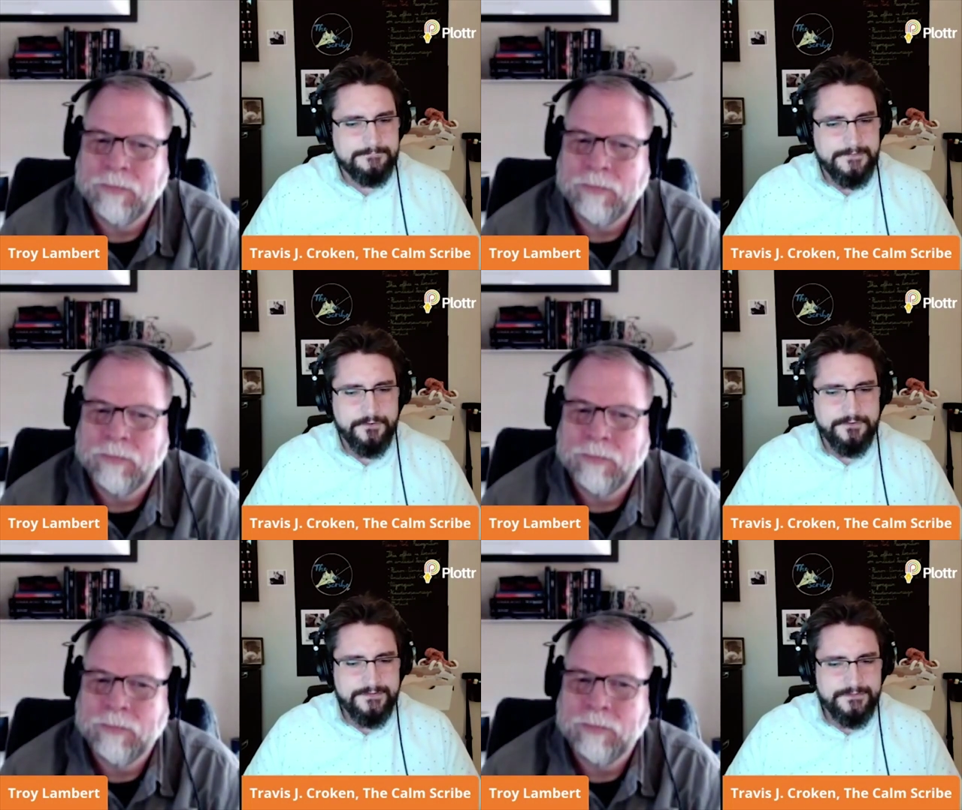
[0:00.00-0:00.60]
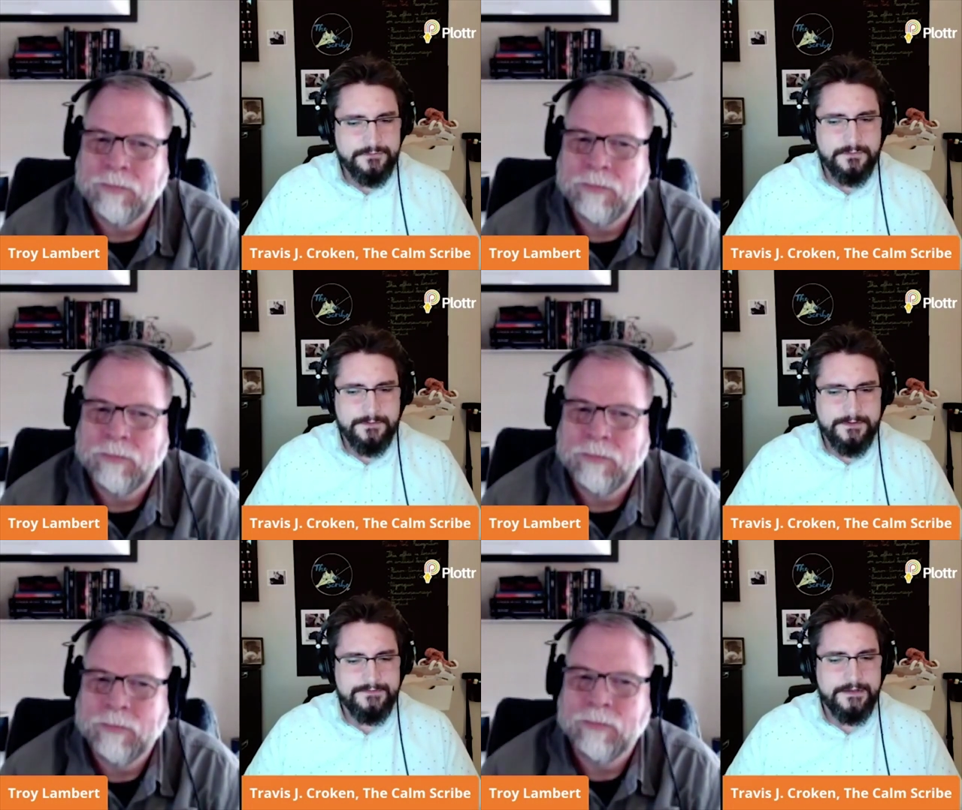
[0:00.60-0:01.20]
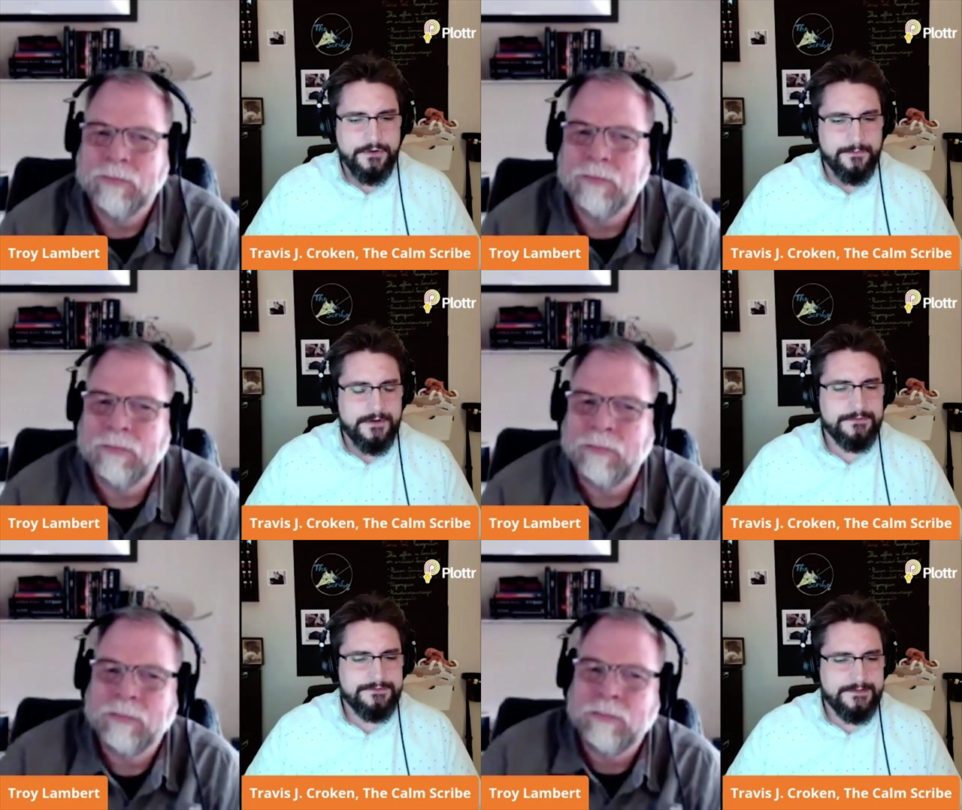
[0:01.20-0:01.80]
Speaker 1: My first instinct would be to say no,
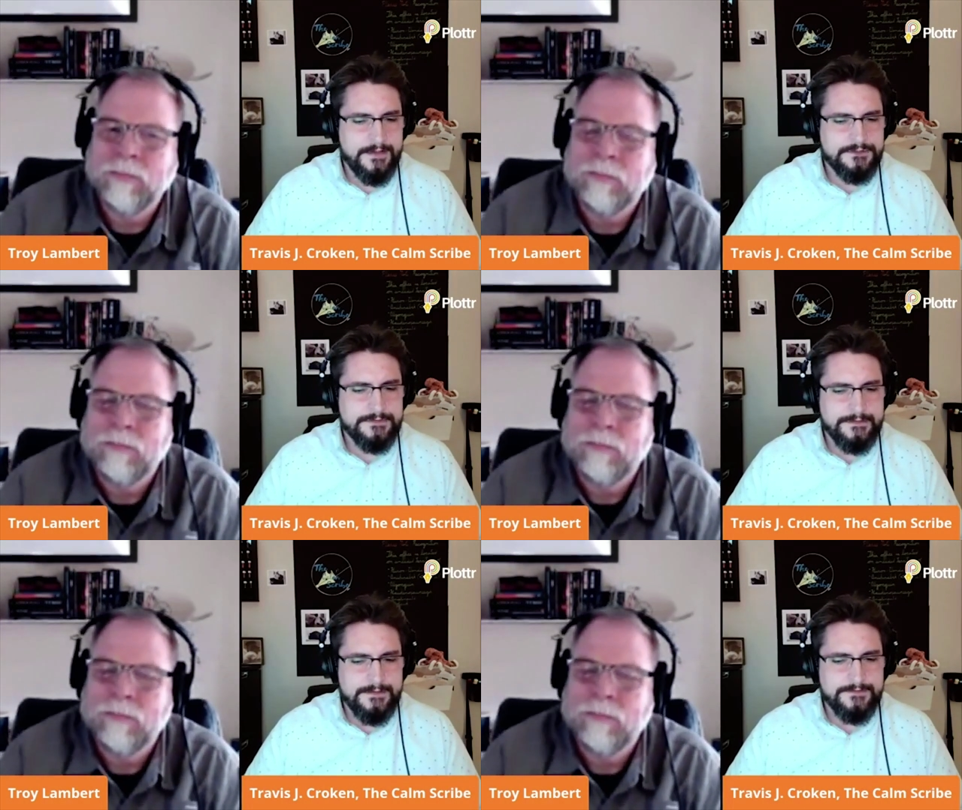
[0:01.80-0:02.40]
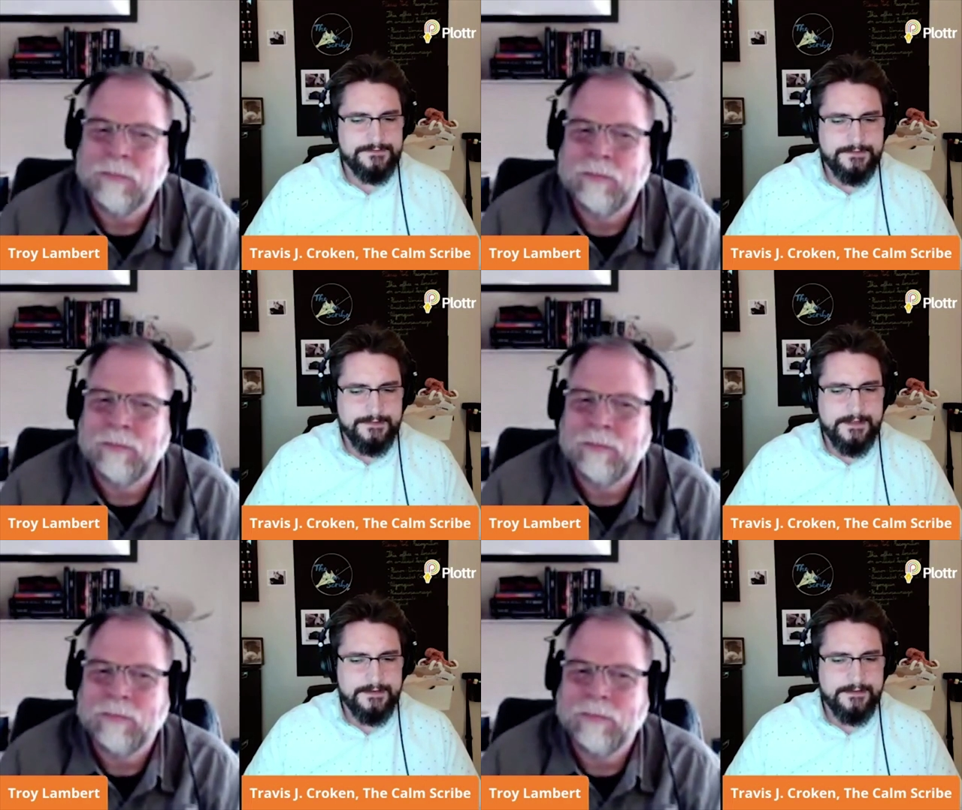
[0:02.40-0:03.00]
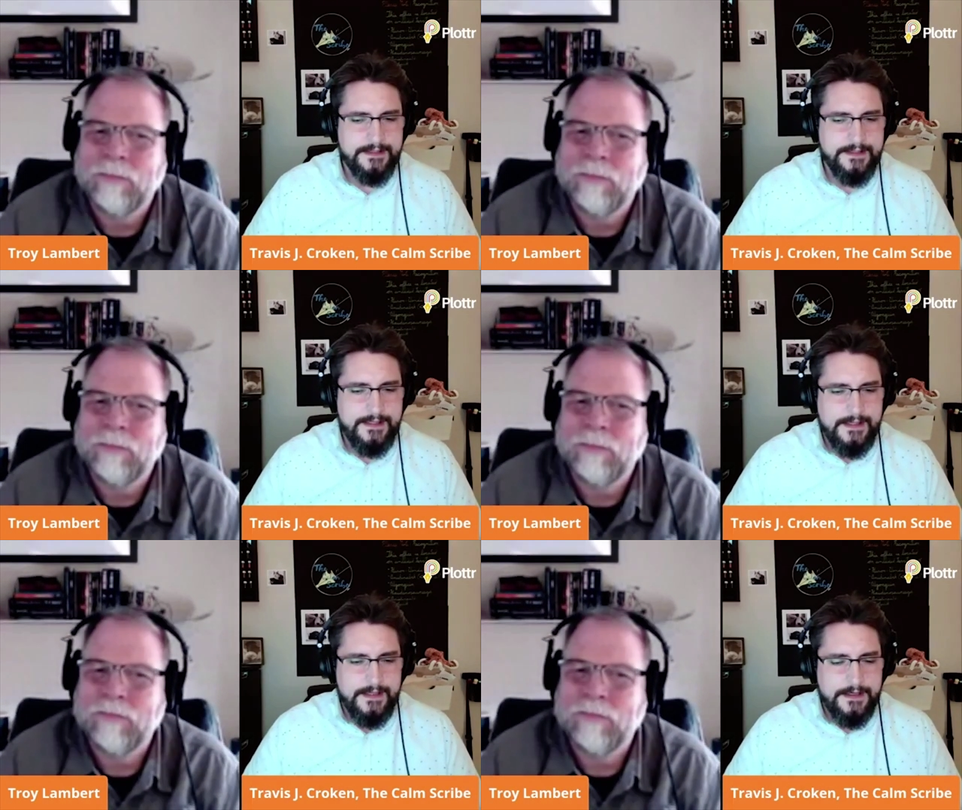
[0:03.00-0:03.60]
but I would say actually yes. In that
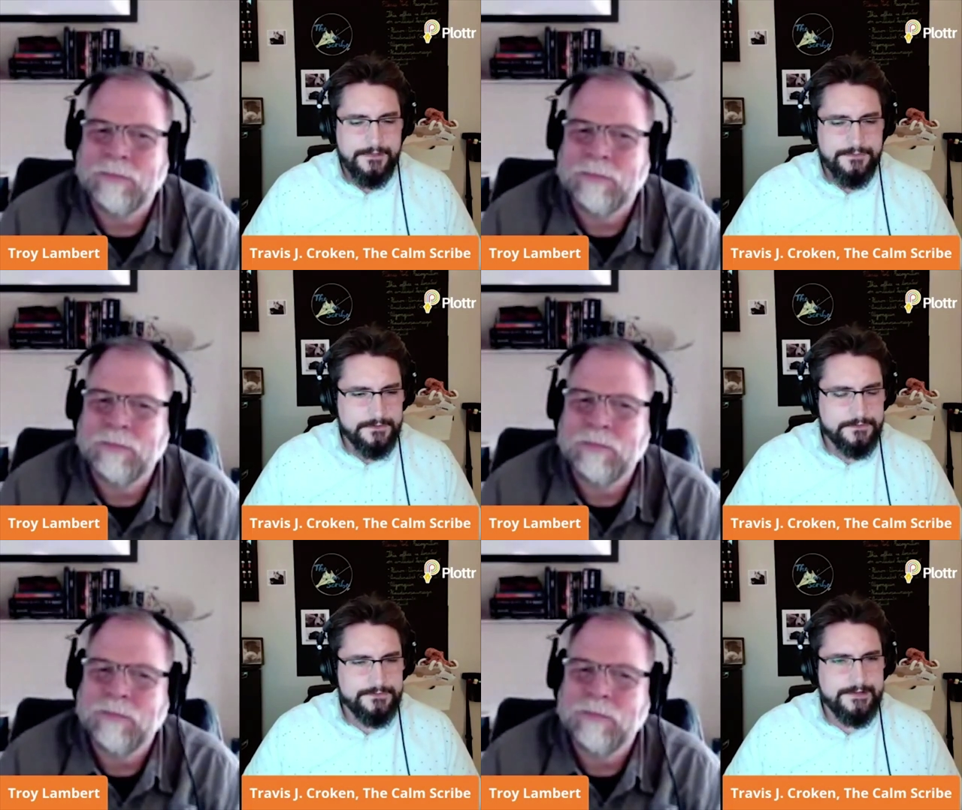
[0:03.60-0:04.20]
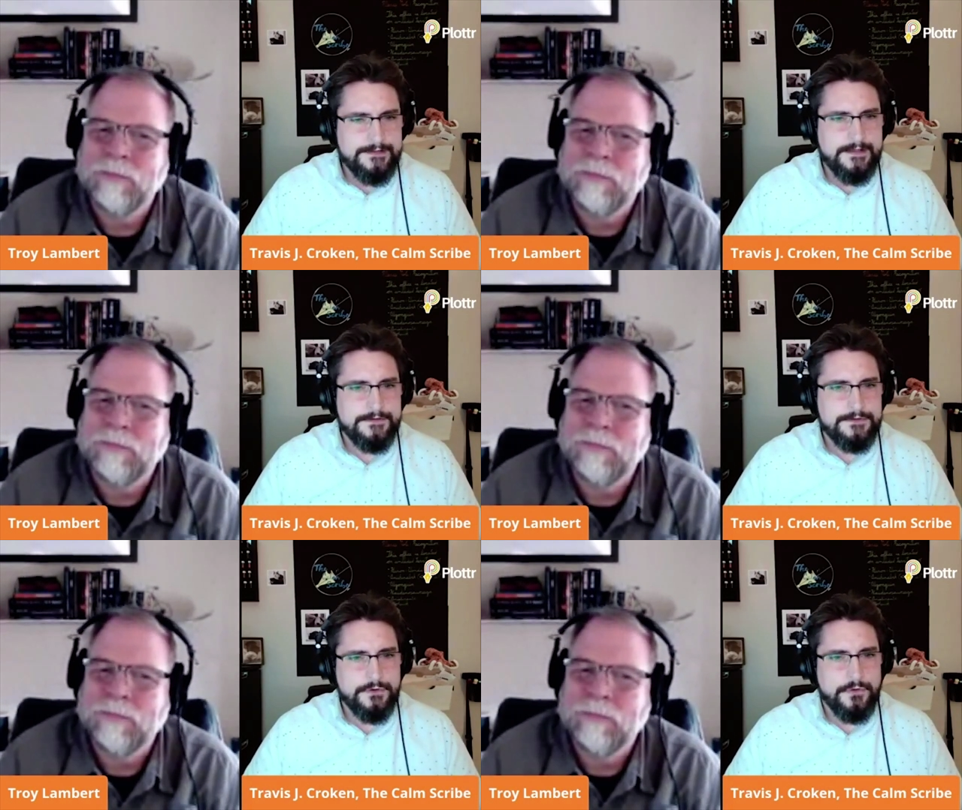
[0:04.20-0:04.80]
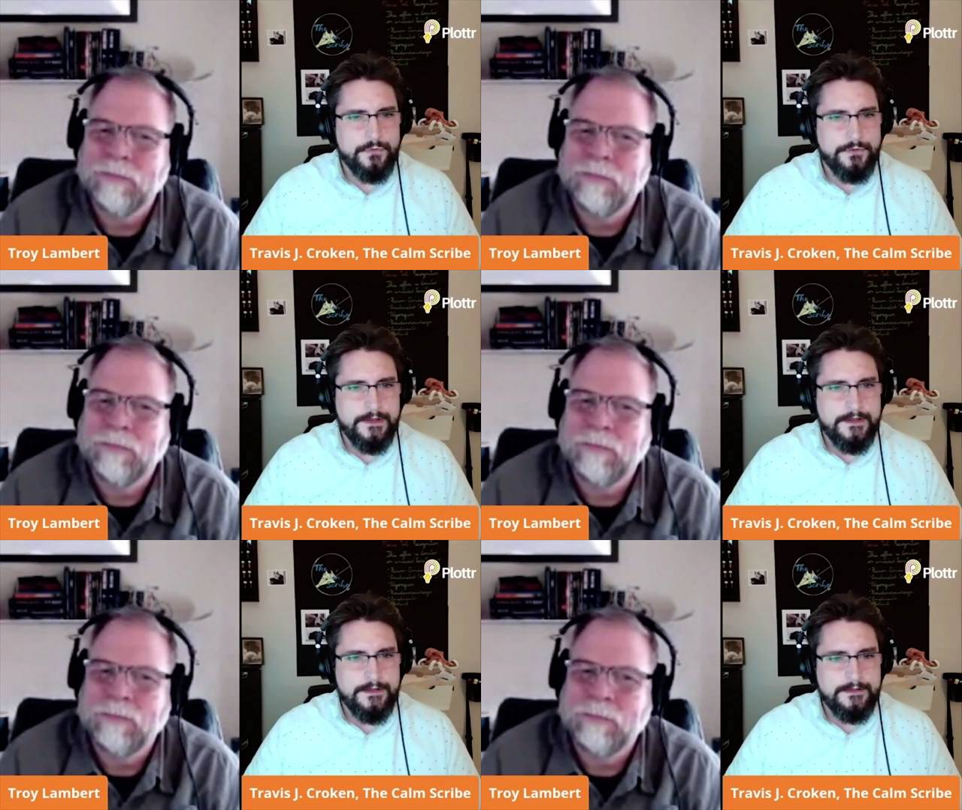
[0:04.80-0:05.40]
uh, thrillers, I tend to go
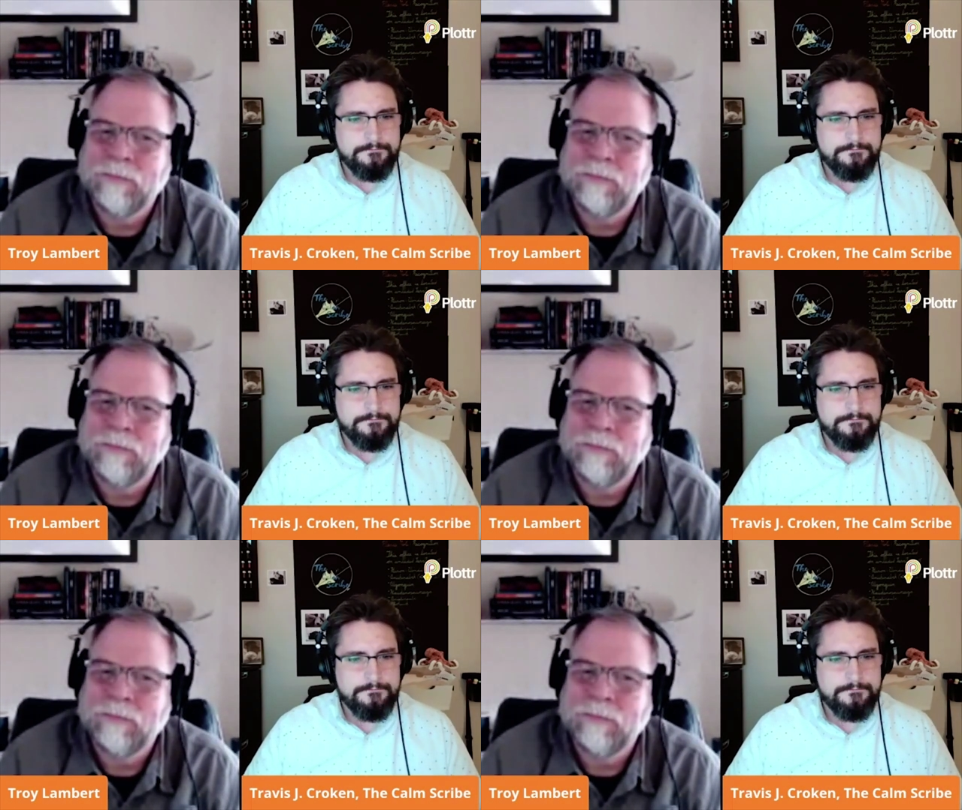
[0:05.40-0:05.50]
uh,